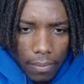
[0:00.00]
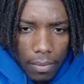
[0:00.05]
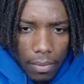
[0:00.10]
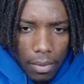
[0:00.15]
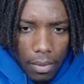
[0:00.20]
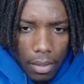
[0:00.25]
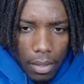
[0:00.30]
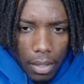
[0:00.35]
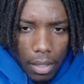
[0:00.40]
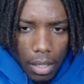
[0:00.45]

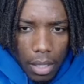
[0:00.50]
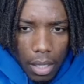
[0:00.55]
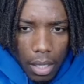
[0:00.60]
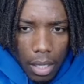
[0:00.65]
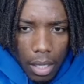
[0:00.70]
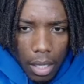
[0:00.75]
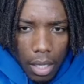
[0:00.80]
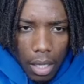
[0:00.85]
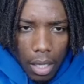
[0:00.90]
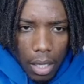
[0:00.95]

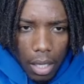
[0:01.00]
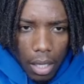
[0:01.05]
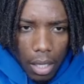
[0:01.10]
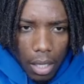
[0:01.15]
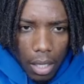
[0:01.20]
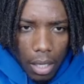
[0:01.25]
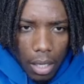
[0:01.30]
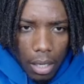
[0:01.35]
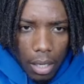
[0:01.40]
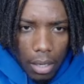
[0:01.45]

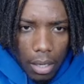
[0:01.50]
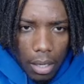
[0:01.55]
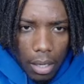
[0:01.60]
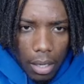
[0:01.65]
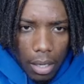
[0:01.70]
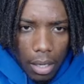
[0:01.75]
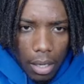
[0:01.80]
(no one is talking)